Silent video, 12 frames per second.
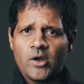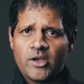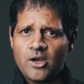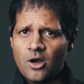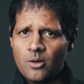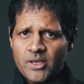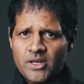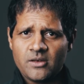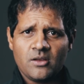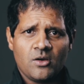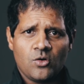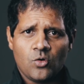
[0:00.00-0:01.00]
a
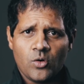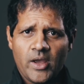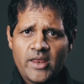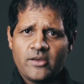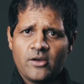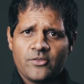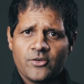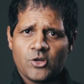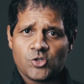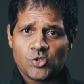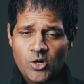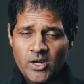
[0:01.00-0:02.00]
Garmin or any other
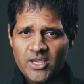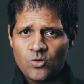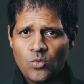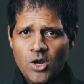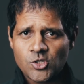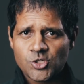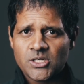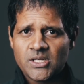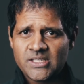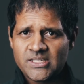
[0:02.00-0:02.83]
tracking watch,